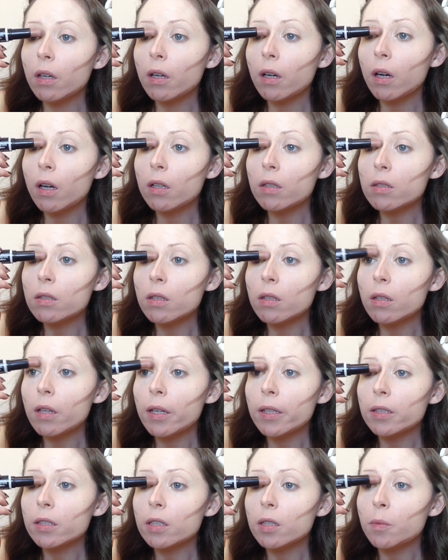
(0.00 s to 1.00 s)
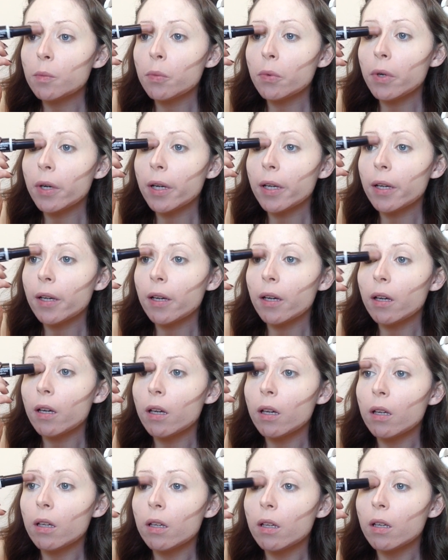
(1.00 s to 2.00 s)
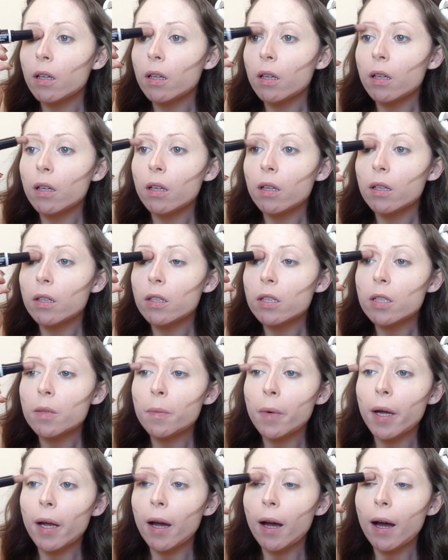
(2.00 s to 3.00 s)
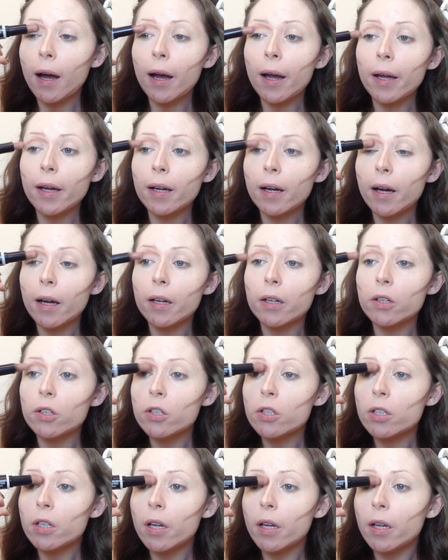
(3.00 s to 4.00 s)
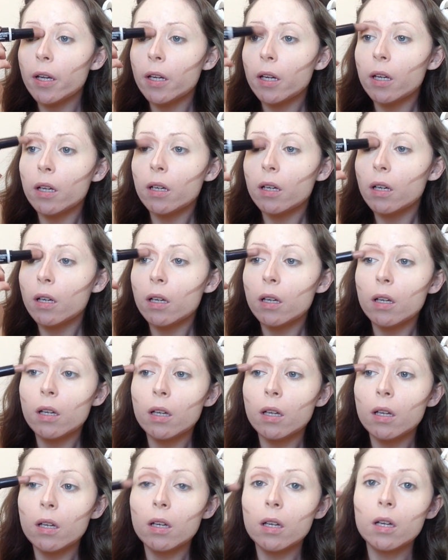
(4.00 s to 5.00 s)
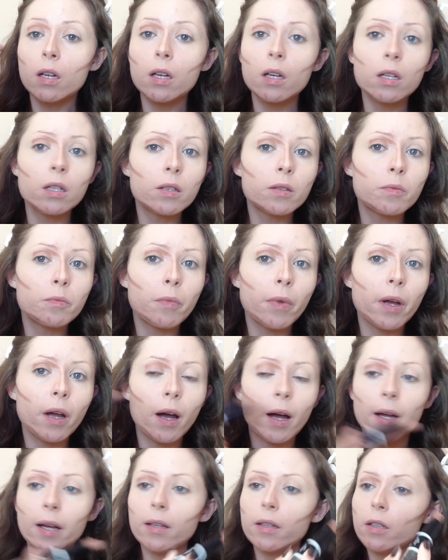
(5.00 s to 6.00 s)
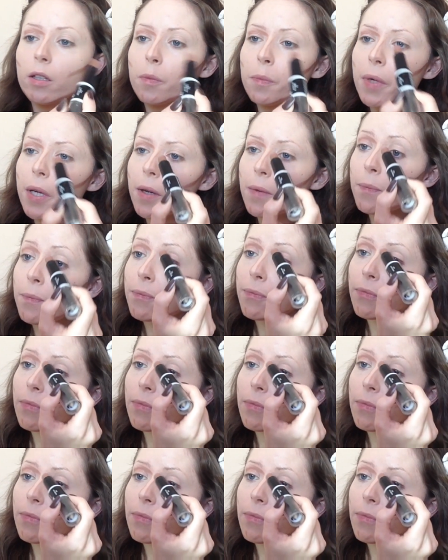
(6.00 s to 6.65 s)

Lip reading: I also like to bring it into my eye and kind of shade my eye a little bit.